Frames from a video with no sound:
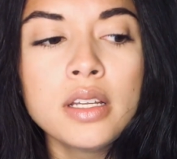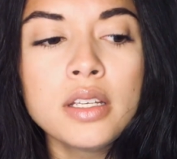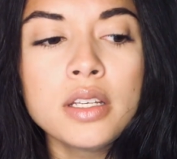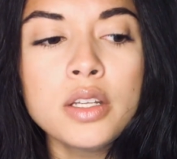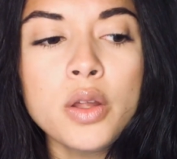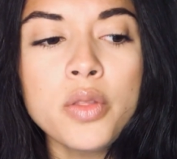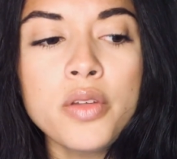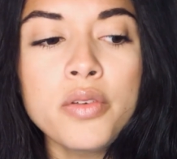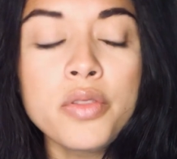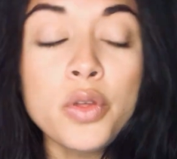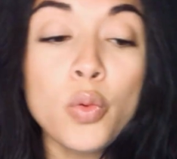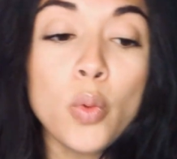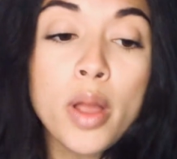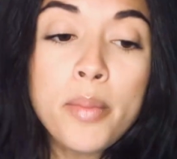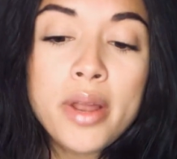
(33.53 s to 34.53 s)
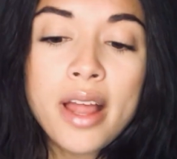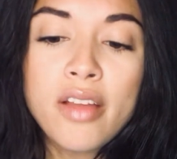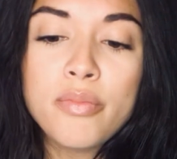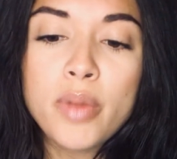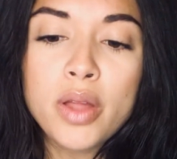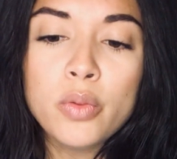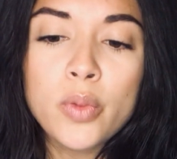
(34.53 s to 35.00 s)
you know, the, the women
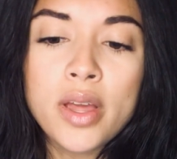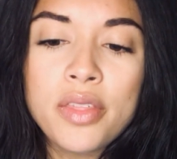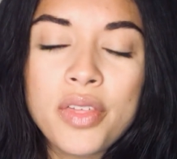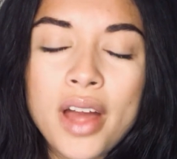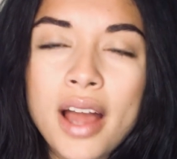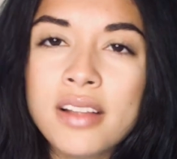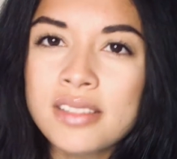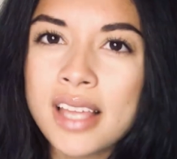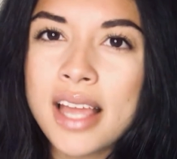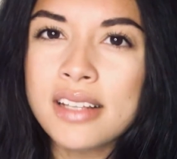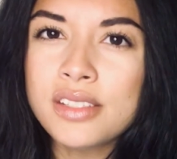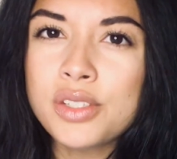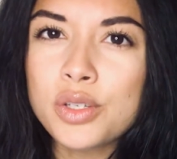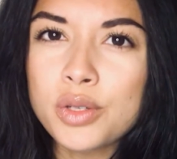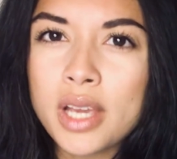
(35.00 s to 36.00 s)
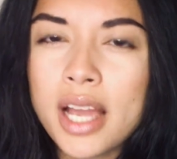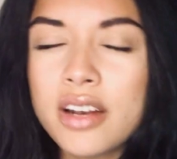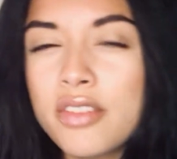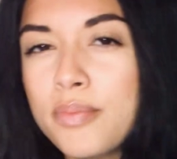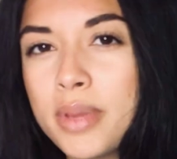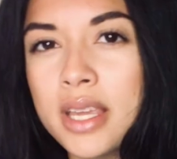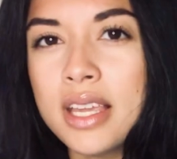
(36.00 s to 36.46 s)
I've been with tend to kind
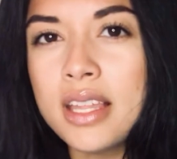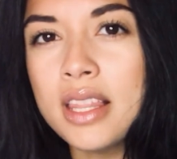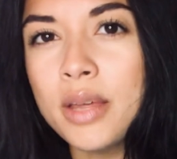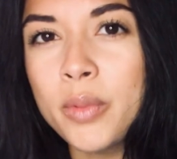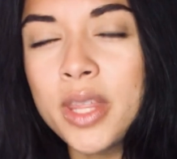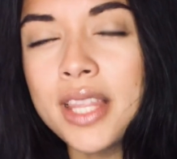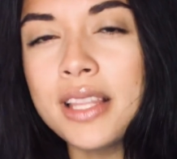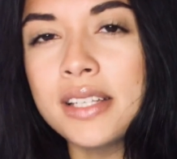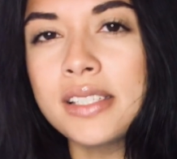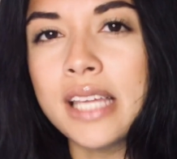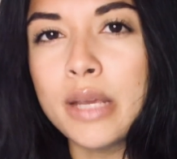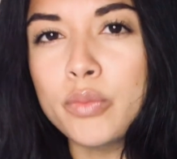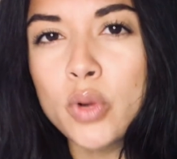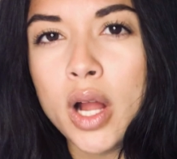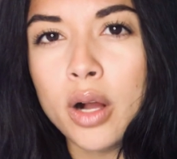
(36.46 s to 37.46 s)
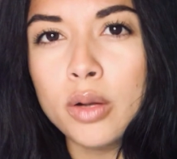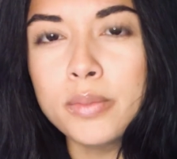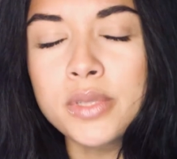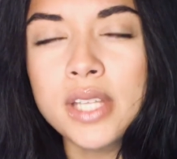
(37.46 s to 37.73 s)
of be within the same realms.